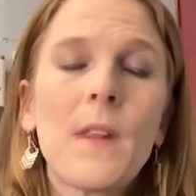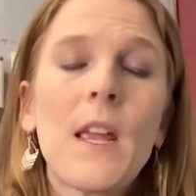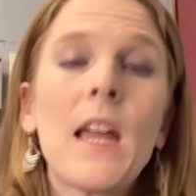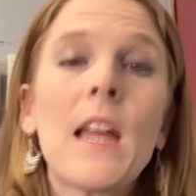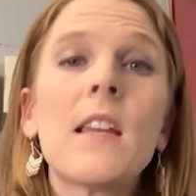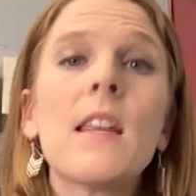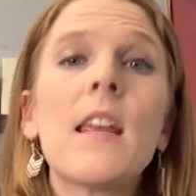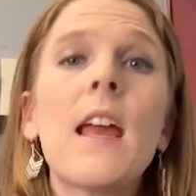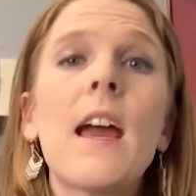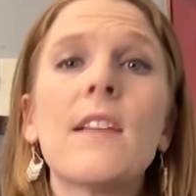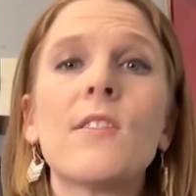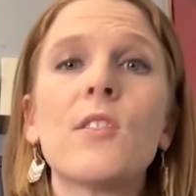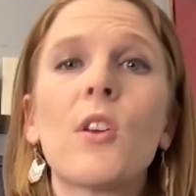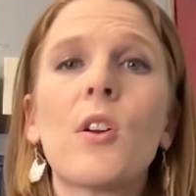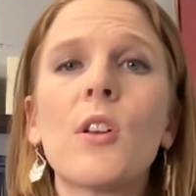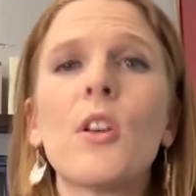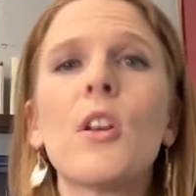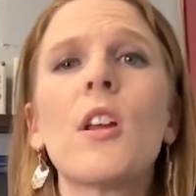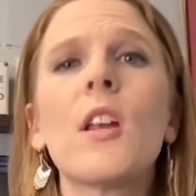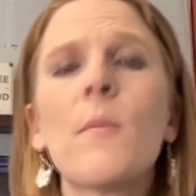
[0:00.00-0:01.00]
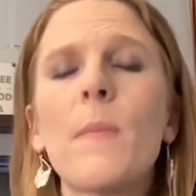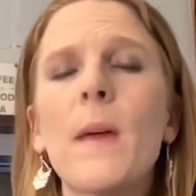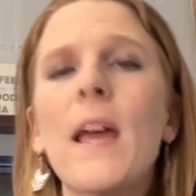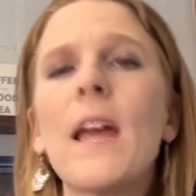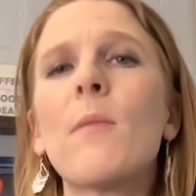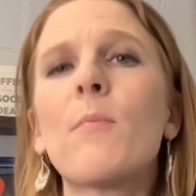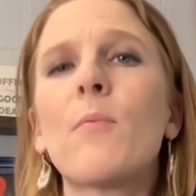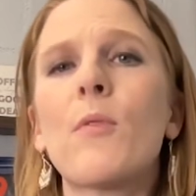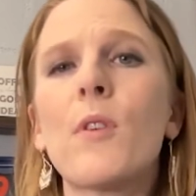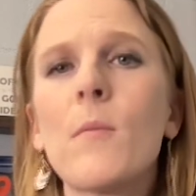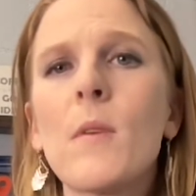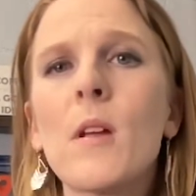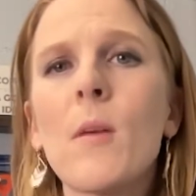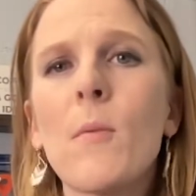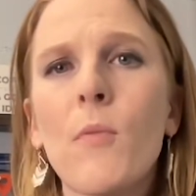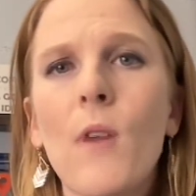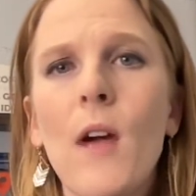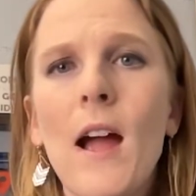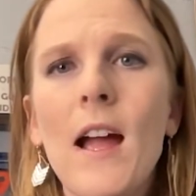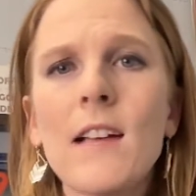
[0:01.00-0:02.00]
And yes, are you going to pay a
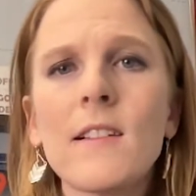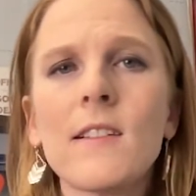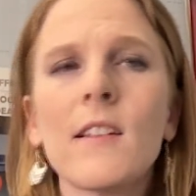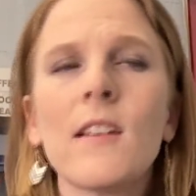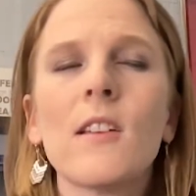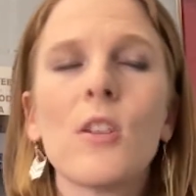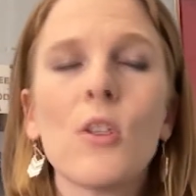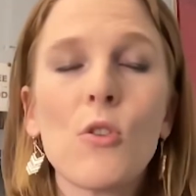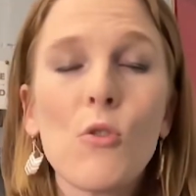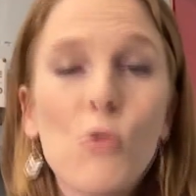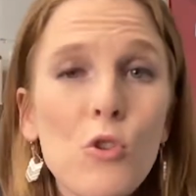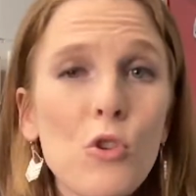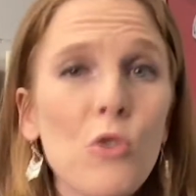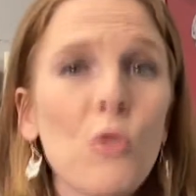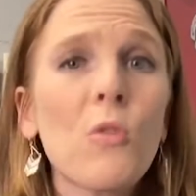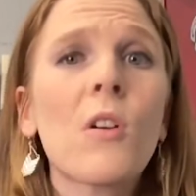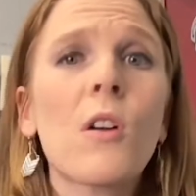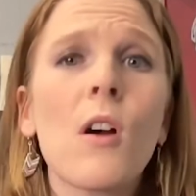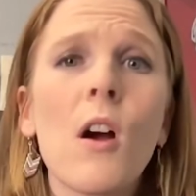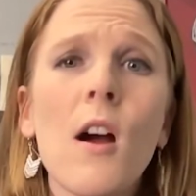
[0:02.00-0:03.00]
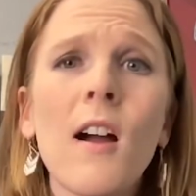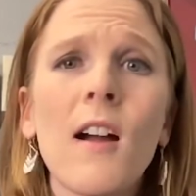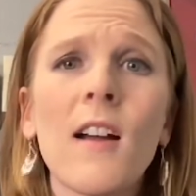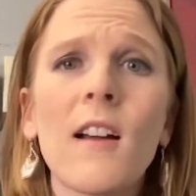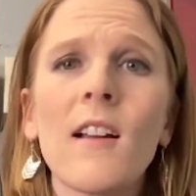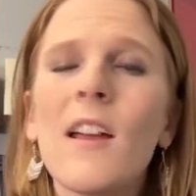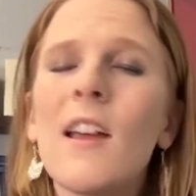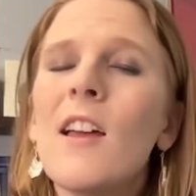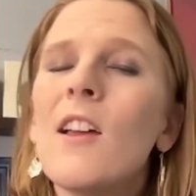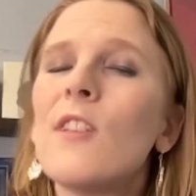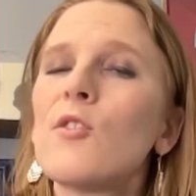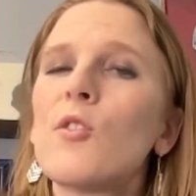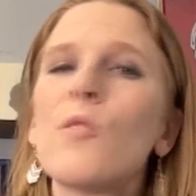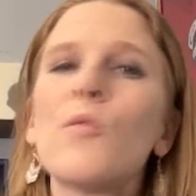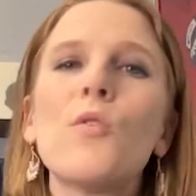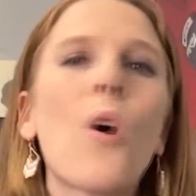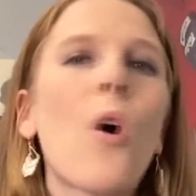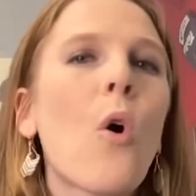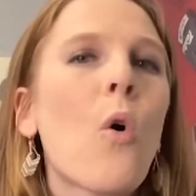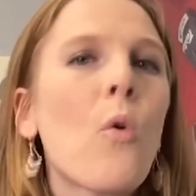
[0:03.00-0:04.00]
premium price? You sure are.
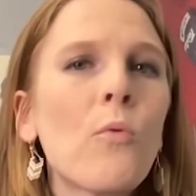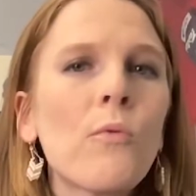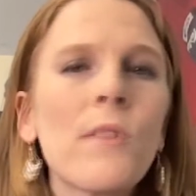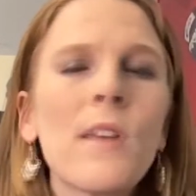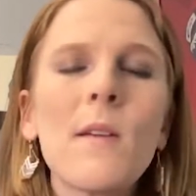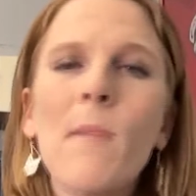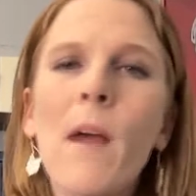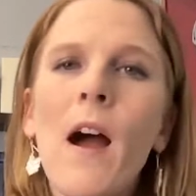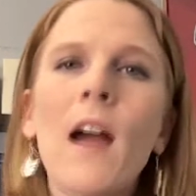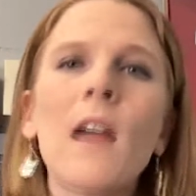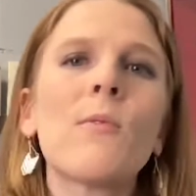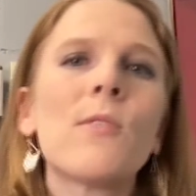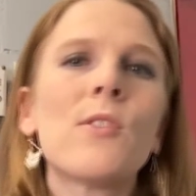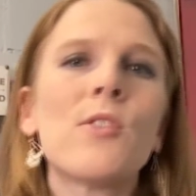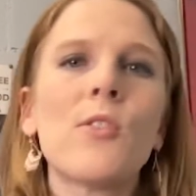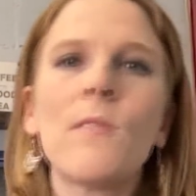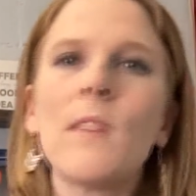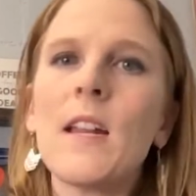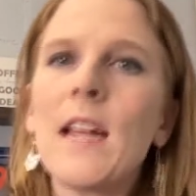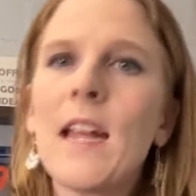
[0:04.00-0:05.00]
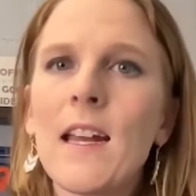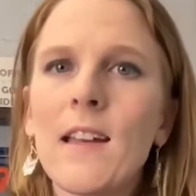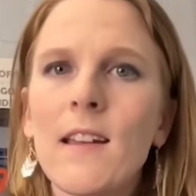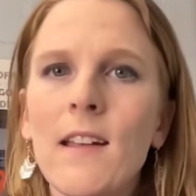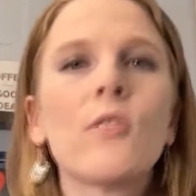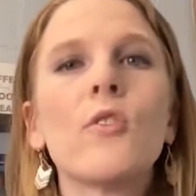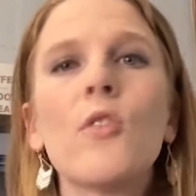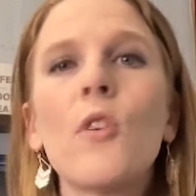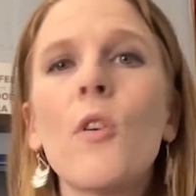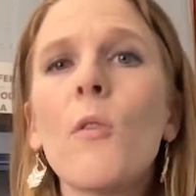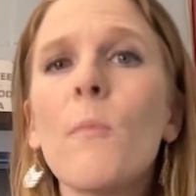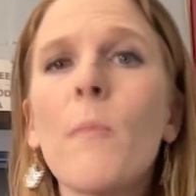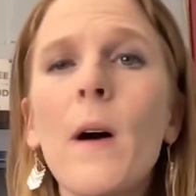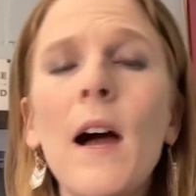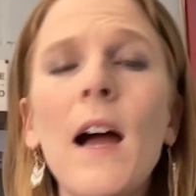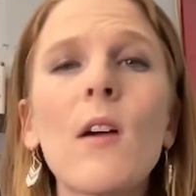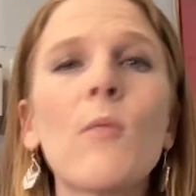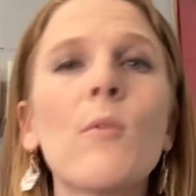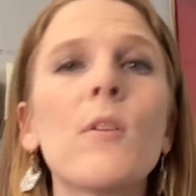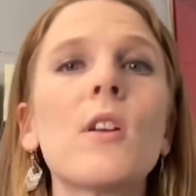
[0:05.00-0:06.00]
So only buy what you need. Don't
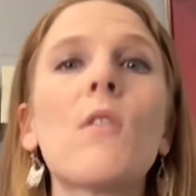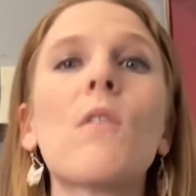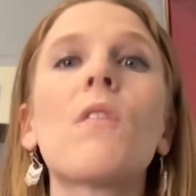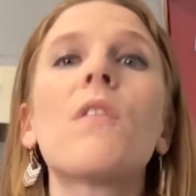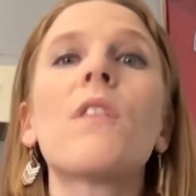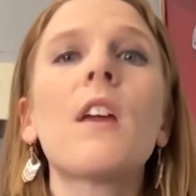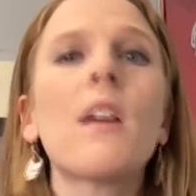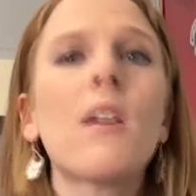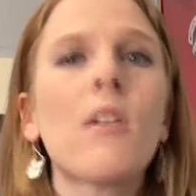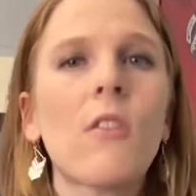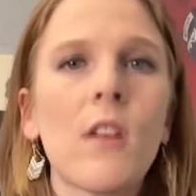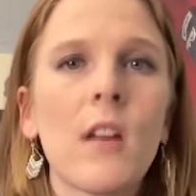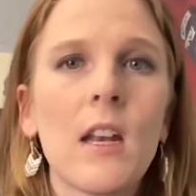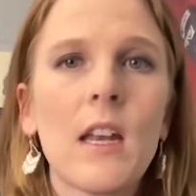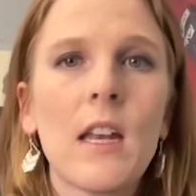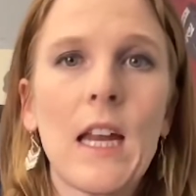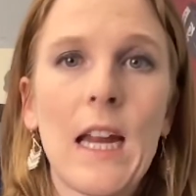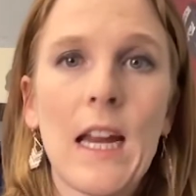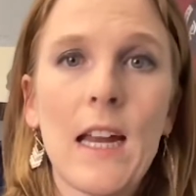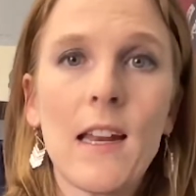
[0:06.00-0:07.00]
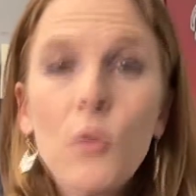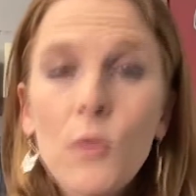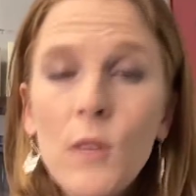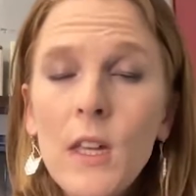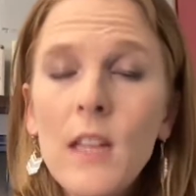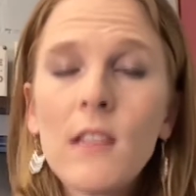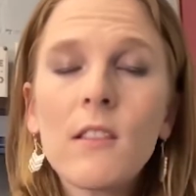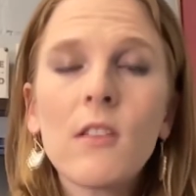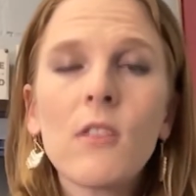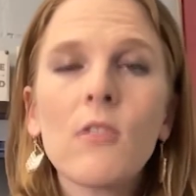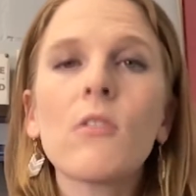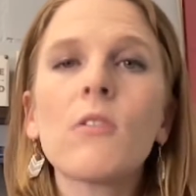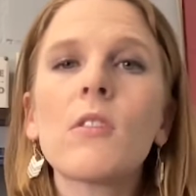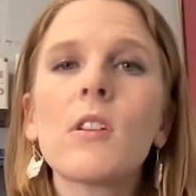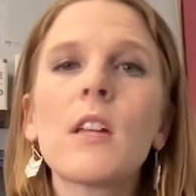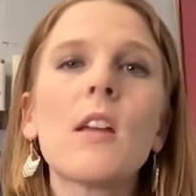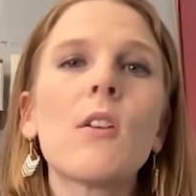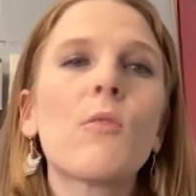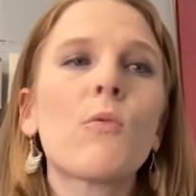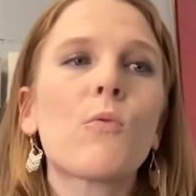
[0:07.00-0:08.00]
buy what you think you're going to need. You can
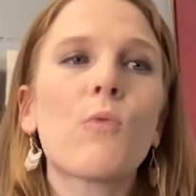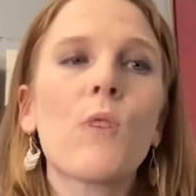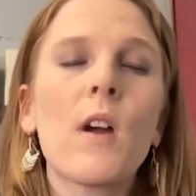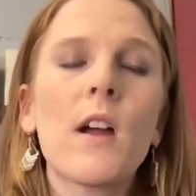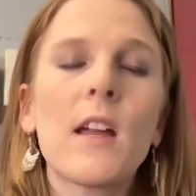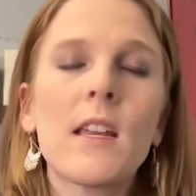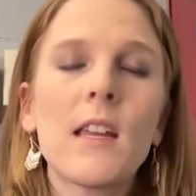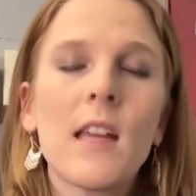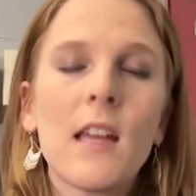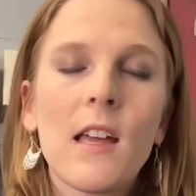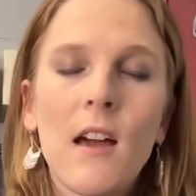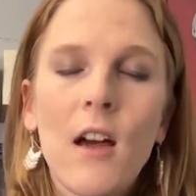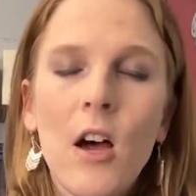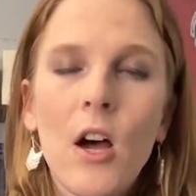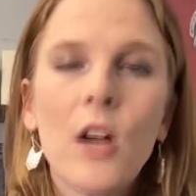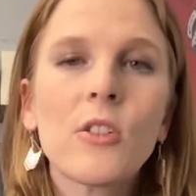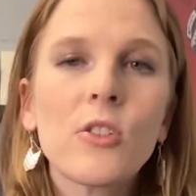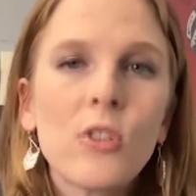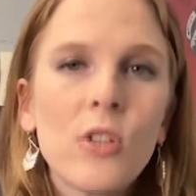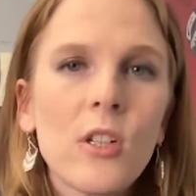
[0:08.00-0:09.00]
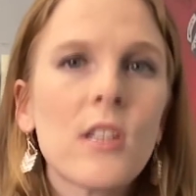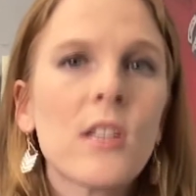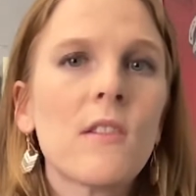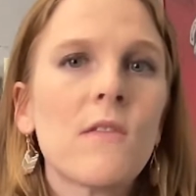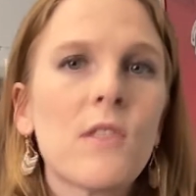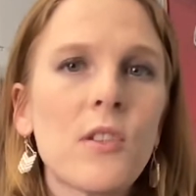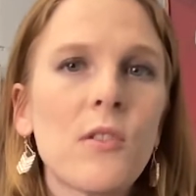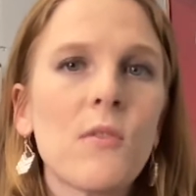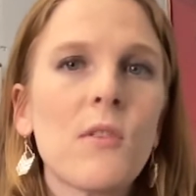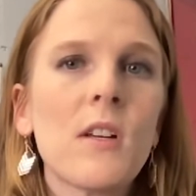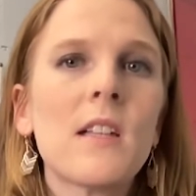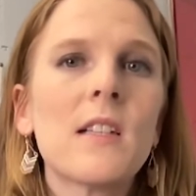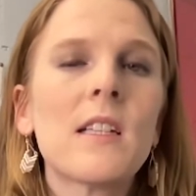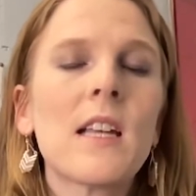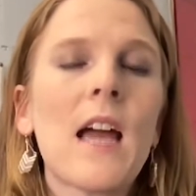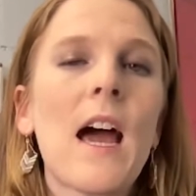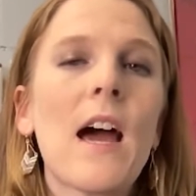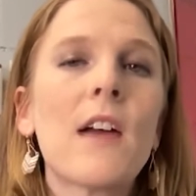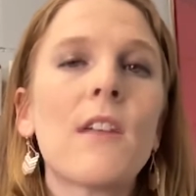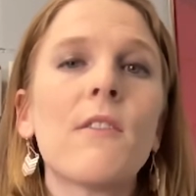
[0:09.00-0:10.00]
literally run hundreds of
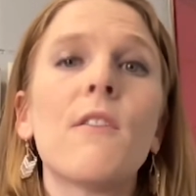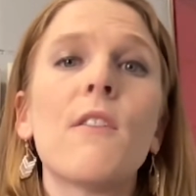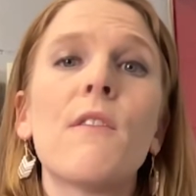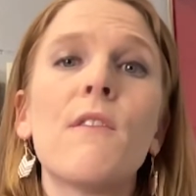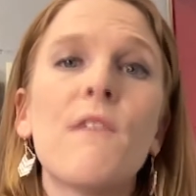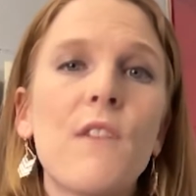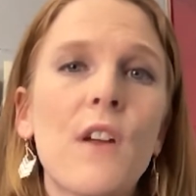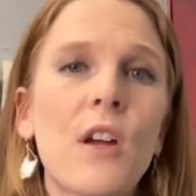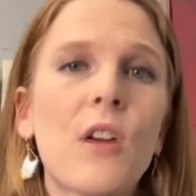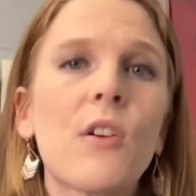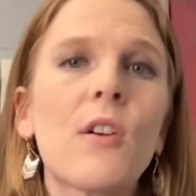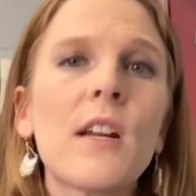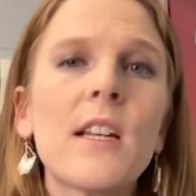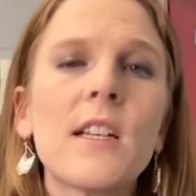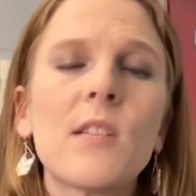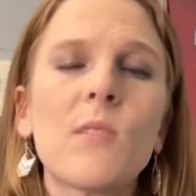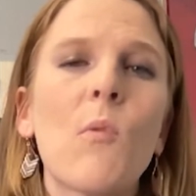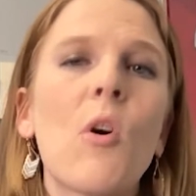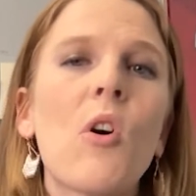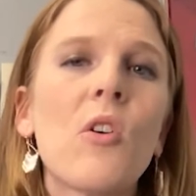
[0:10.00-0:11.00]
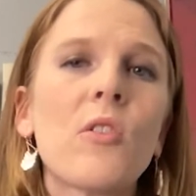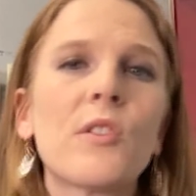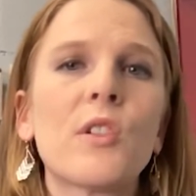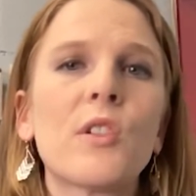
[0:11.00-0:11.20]
students out of a very small